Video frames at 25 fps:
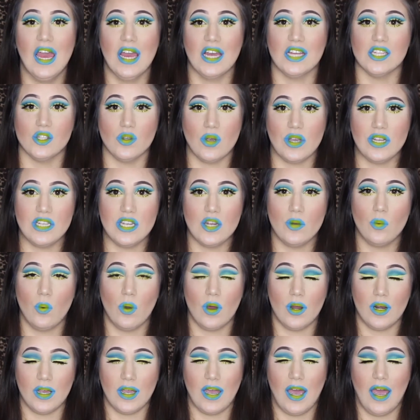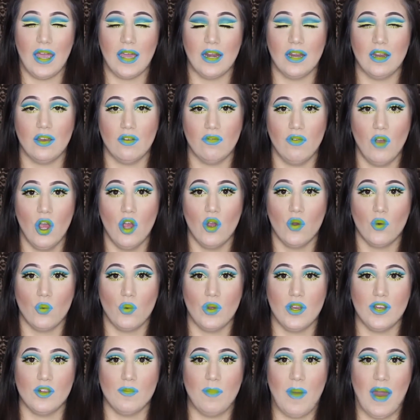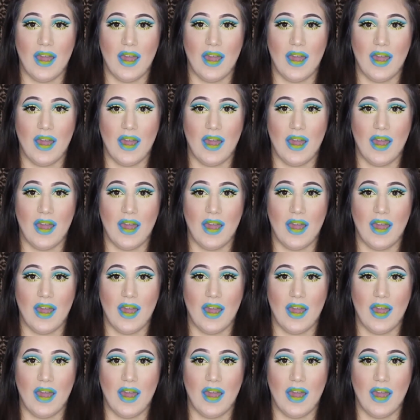And so I did want to kind of reach